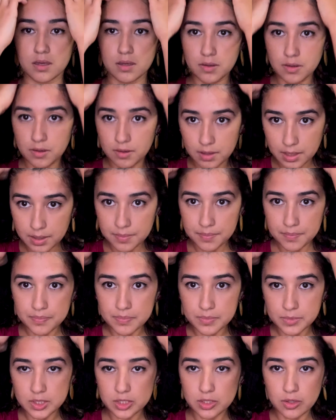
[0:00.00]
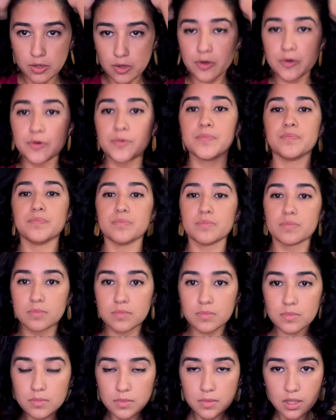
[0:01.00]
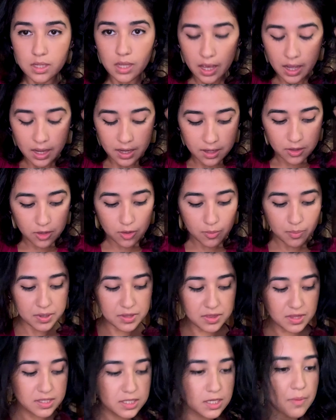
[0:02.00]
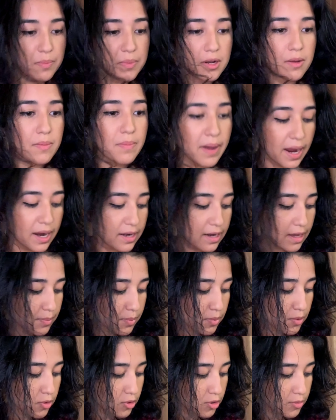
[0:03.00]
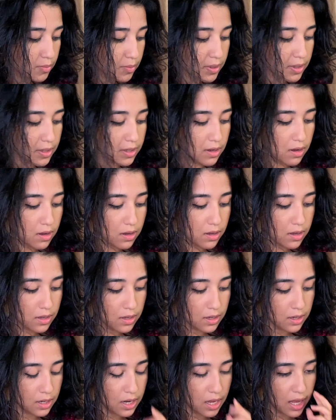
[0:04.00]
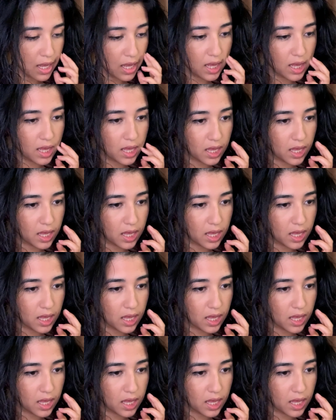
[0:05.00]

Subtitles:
Alright, so I either put this up in a pineapple or put on a